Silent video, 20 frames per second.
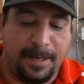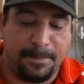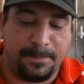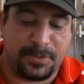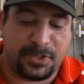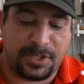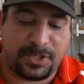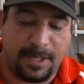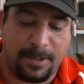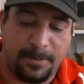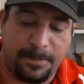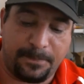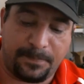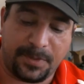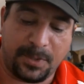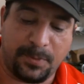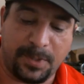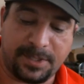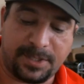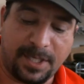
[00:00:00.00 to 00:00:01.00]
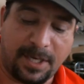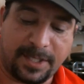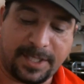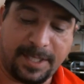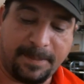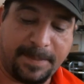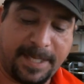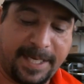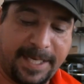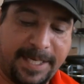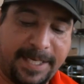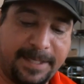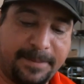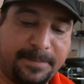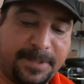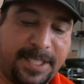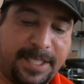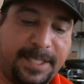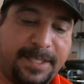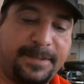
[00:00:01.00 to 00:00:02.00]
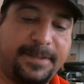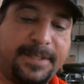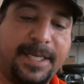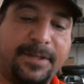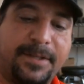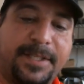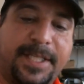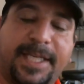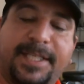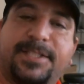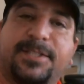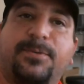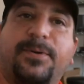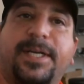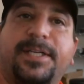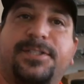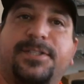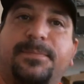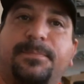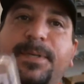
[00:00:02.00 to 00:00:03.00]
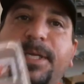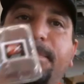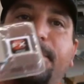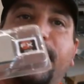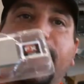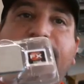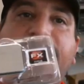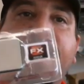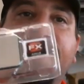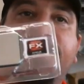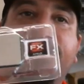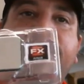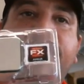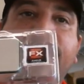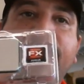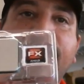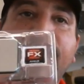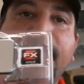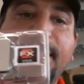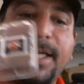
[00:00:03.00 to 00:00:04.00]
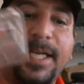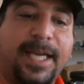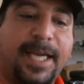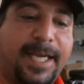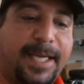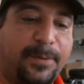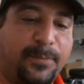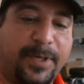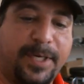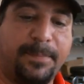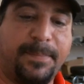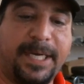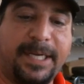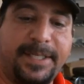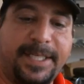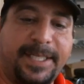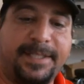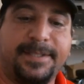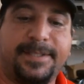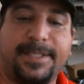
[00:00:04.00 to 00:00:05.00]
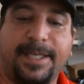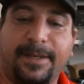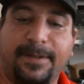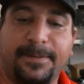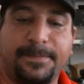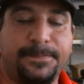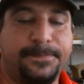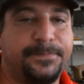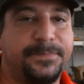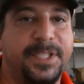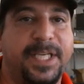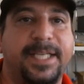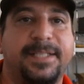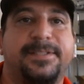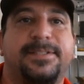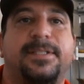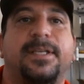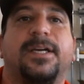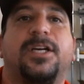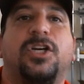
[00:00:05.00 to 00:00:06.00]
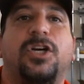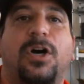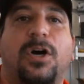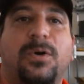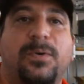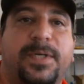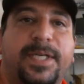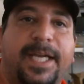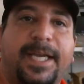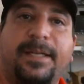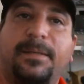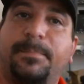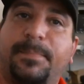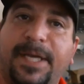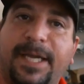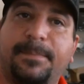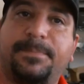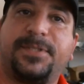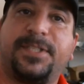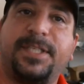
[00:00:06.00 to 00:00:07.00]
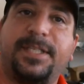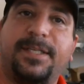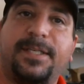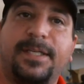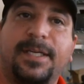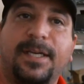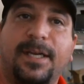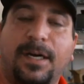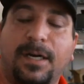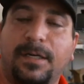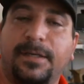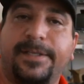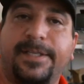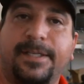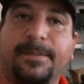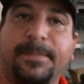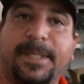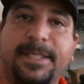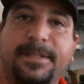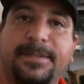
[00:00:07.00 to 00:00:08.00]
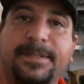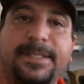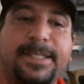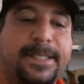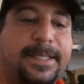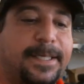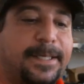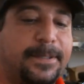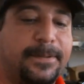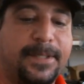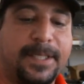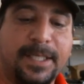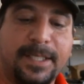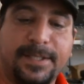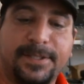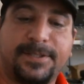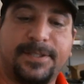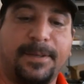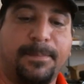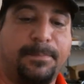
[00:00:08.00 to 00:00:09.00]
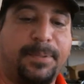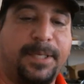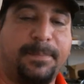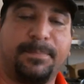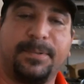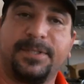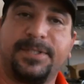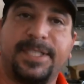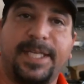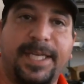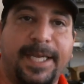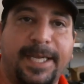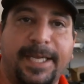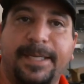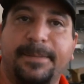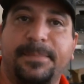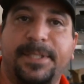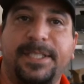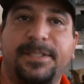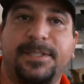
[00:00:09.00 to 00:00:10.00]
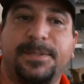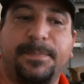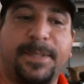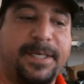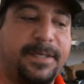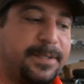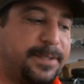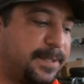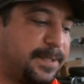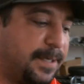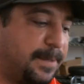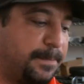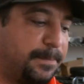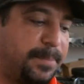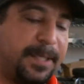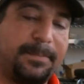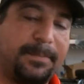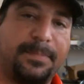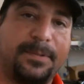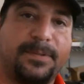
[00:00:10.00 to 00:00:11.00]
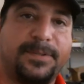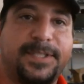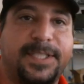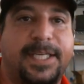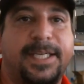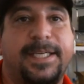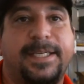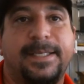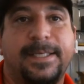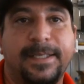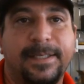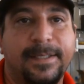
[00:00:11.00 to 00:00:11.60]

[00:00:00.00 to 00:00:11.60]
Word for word: so we're talking about AMD. Now the next question people ask, hey, what about Intel? It's the Coke and Pepsi argument, you know. Some people say AMD is better, some people say